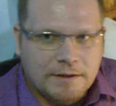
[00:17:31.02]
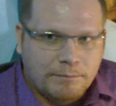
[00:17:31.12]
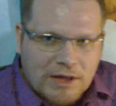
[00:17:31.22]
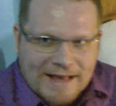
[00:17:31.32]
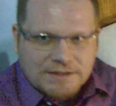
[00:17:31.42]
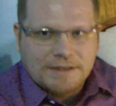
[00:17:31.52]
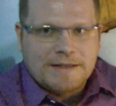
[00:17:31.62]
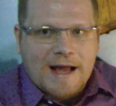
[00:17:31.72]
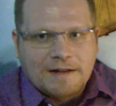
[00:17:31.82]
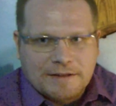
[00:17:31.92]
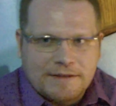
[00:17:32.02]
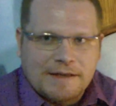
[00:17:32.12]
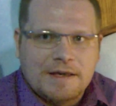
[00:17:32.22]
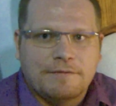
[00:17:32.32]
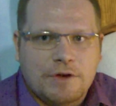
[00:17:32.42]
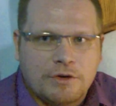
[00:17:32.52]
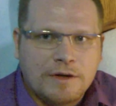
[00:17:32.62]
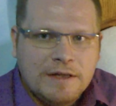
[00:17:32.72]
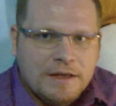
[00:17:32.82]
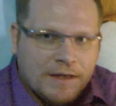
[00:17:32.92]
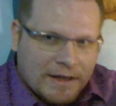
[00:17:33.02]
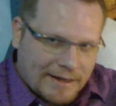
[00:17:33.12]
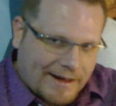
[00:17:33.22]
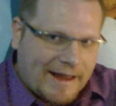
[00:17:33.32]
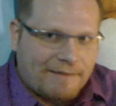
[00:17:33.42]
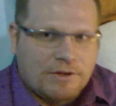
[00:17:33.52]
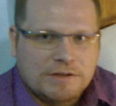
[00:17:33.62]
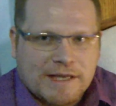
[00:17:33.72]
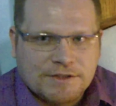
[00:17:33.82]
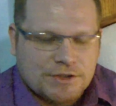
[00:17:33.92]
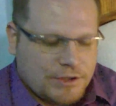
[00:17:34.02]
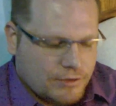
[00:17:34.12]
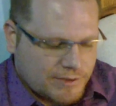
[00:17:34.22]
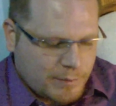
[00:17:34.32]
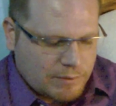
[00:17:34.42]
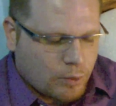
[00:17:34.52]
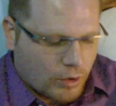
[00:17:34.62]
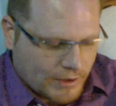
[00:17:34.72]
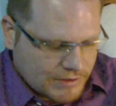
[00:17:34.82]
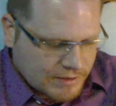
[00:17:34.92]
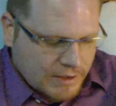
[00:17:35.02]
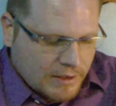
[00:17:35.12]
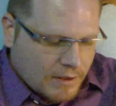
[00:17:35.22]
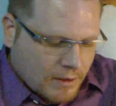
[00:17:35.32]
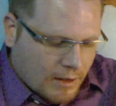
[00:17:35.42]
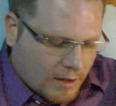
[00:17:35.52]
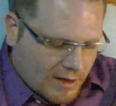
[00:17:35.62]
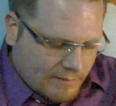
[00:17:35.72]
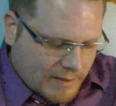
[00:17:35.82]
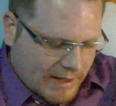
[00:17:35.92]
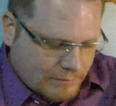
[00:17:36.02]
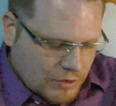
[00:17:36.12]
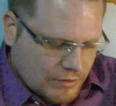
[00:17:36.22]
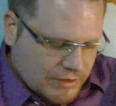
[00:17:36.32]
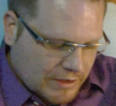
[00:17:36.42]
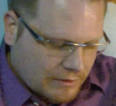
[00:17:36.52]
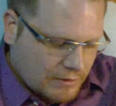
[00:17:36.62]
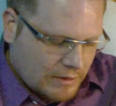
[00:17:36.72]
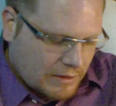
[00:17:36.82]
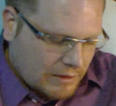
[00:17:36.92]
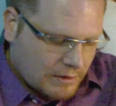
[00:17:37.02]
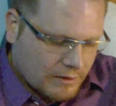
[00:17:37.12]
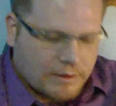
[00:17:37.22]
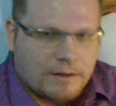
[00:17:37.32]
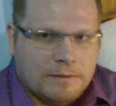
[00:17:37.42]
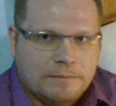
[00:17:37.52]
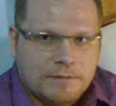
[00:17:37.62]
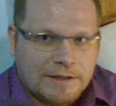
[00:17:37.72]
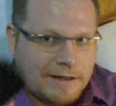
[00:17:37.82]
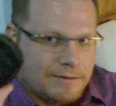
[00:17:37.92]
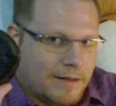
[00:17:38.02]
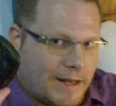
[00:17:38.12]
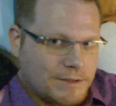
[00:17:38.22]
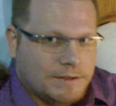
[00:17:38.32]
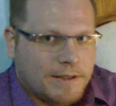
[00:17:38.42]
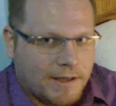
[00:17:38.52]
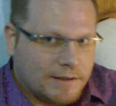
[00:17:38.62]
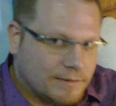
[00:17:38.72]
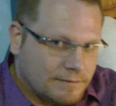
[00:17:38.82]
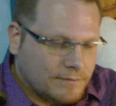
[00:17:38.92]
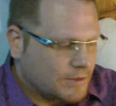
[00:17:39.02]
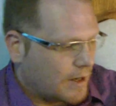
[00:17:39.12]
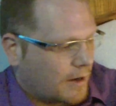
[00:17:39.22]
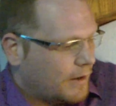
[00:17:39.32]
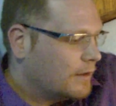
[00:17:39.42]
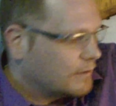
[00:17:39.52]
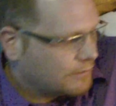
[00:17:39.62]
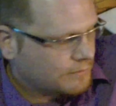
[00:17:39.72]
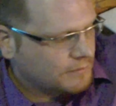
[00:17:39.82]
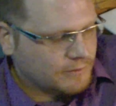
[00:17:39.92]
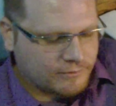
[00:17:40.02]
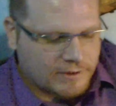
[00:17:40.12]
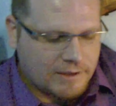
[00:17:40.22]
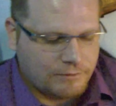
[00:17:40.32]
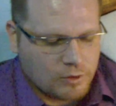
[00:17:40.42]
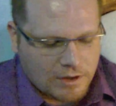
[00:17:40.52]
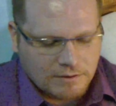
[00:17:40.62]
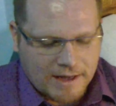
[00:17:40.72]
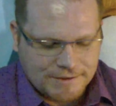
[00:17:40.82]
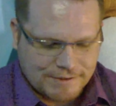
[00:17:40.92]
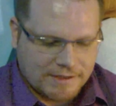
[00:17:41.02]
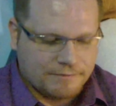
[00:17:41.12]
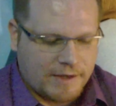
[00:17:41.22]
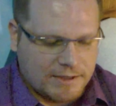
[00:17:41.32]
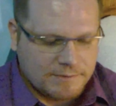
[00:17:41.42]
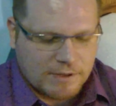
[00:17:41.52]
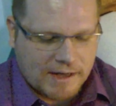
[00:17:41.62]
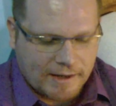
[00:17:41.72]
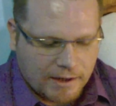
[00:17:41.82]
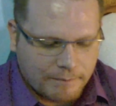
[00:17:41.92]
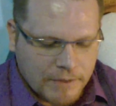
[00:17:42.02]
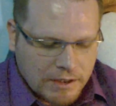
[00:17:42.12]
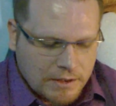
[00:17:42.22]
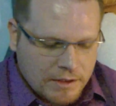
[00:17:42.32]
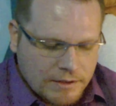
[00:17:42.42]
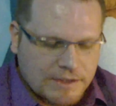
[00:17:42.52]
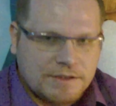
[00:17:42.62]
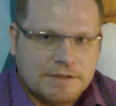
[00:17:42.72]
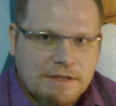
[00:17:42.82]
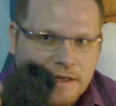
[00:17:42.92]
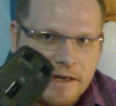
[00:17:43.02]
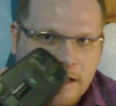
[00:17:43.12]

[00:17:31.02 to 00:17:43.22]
plastic dock that they give you, and I have those extra USB ports, I'm using the again, Logitech. Sorry if any of you aren't Logitech fans, but I am. This is the